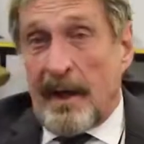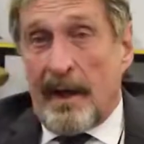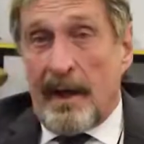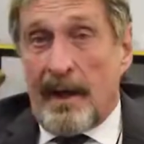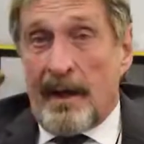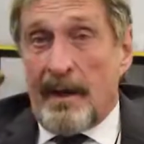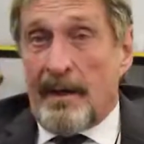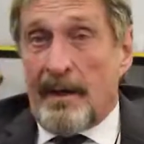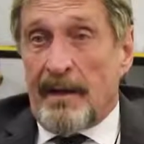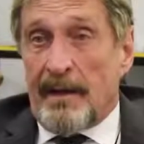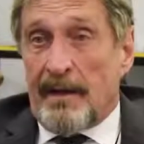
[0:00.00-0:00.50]

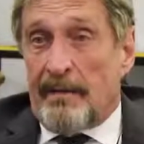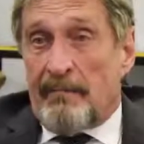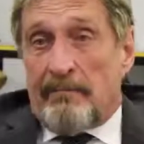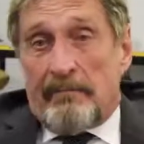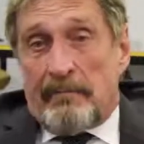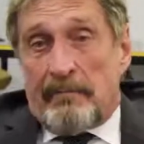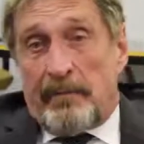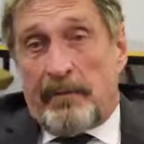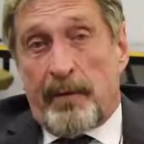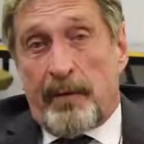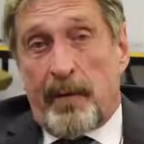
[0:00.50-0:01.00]
And
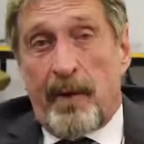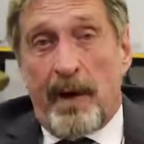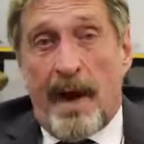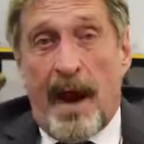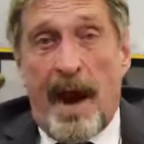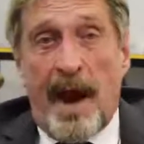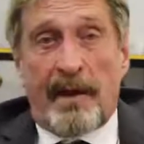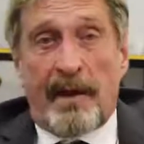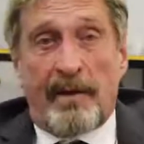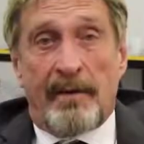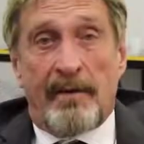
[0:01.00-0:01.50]
for a
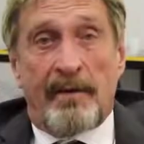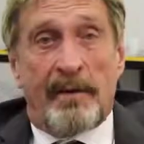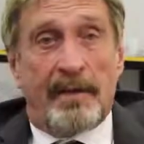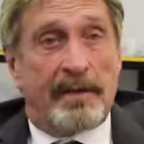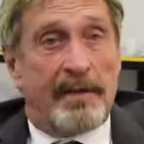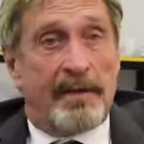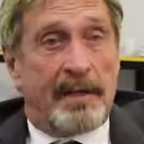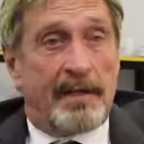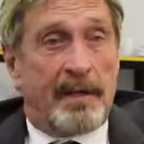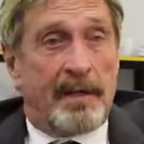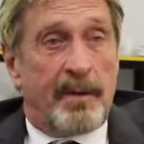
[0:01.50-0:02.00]
hacker,
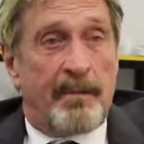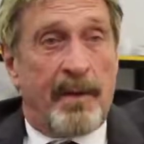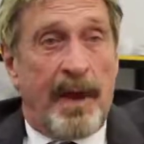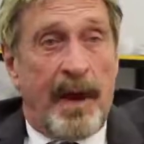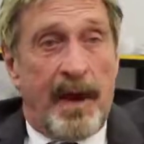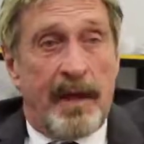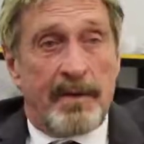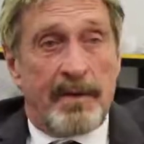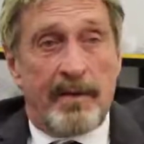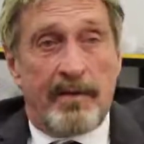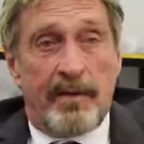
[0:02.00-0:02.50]
it's a
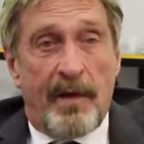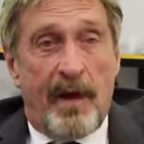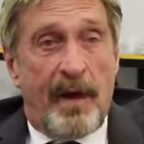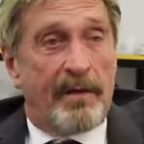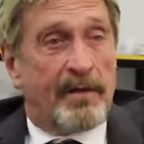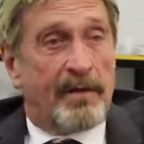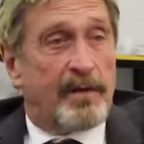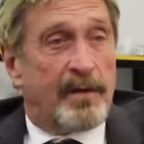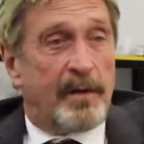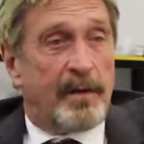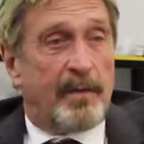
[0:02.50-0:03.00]
badge of
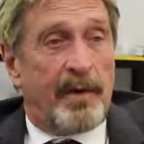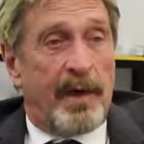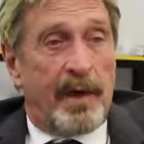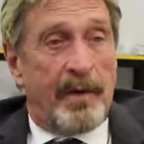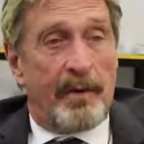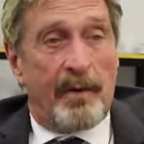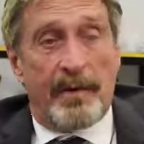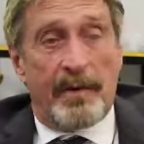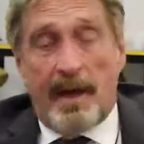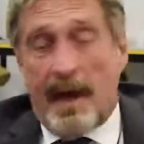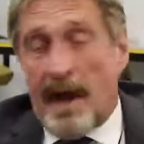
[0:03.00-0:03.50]
honor to be
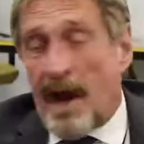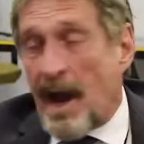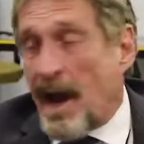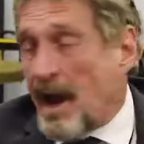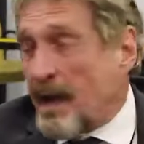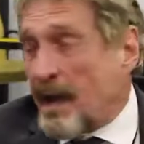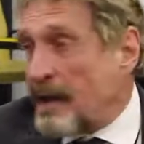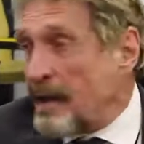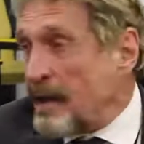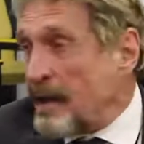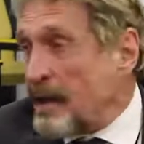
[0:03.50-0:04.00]
able to
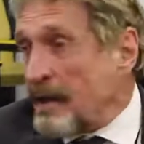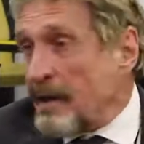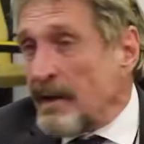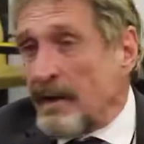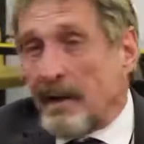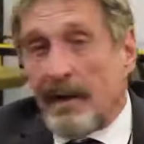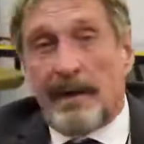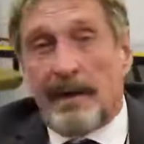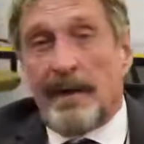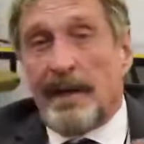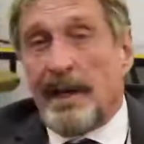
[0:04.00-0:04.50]
hack
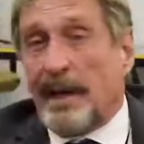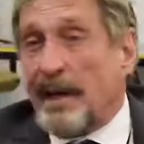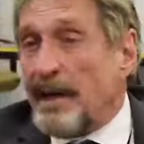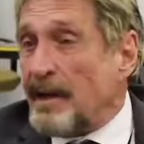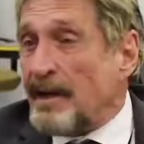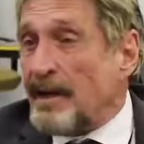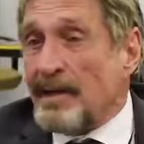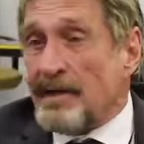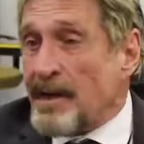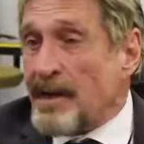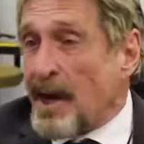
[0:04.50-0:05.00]
a
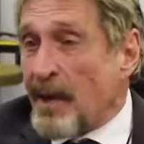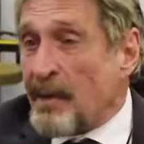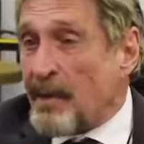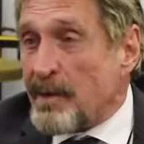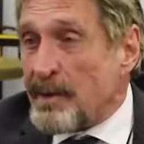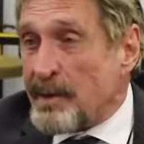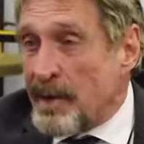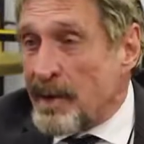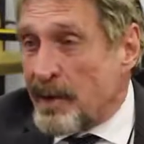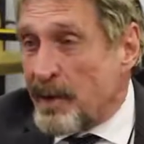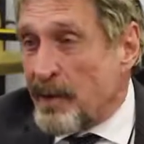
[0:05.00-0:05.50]
leading
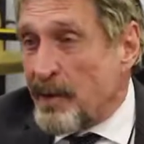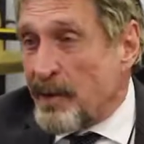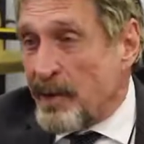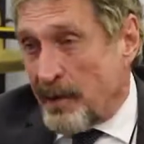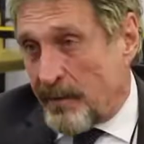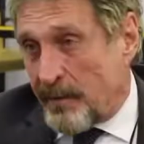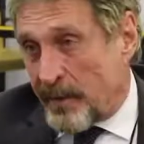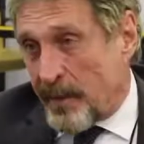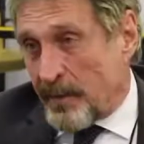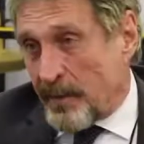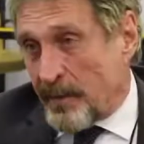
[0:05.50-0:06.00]

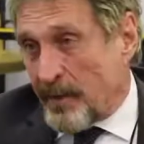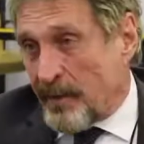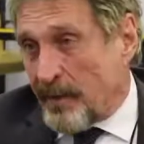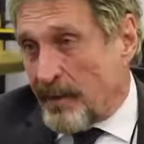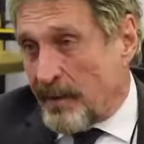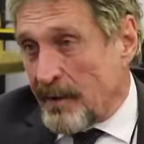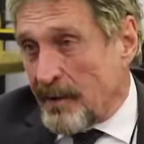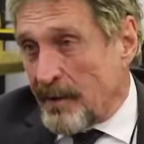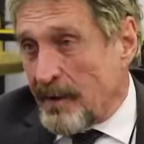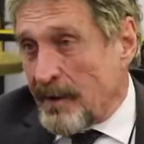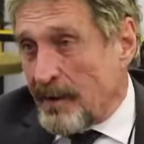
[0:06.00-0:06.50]
cybersecurity
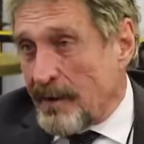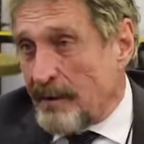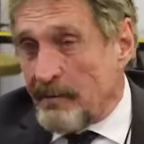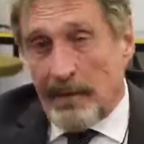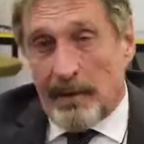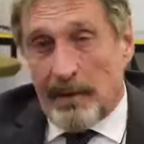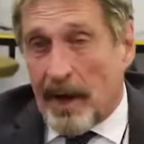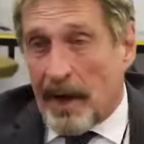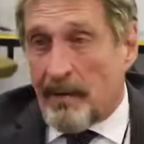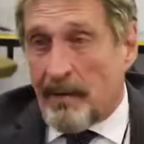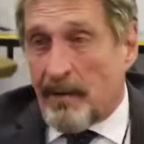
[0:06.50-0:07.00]
figure,
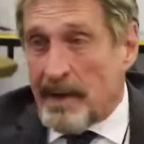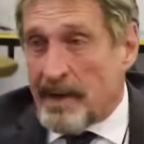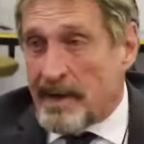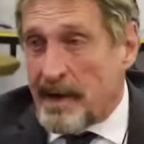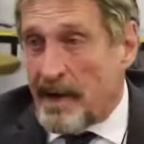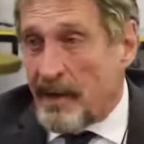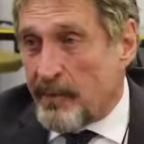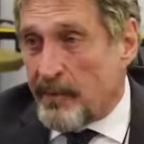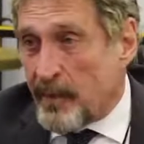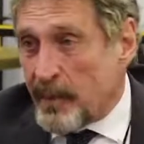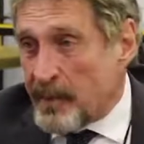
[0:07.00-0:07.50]
or like
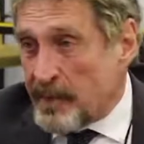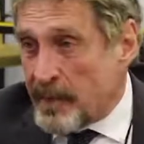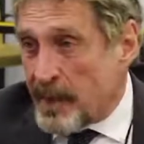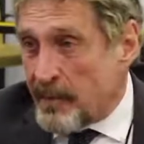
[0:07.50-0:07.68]
myself, for